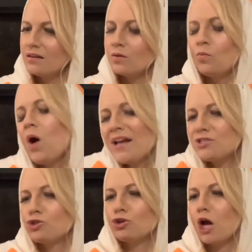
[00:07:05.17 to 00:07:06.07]
Why
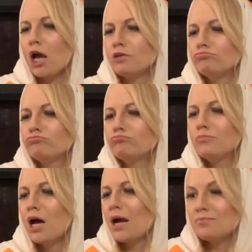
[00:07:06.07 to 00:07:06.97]
should I?
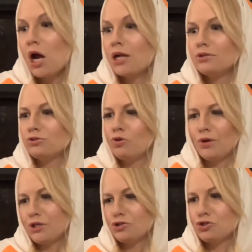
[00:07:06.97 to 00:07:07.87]
I'm not
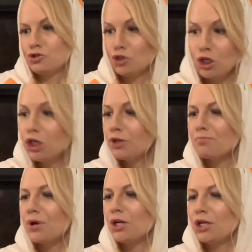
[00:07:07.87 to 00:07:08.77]
going to see
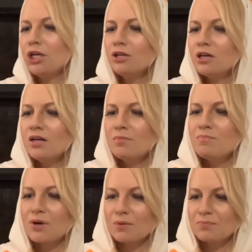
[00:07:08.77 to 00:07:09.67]
anybody,
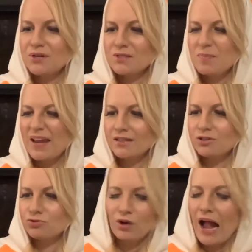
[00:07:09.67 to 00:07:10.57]
Bert Brisbane
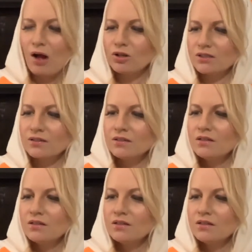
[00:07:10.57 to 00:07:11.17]
growled.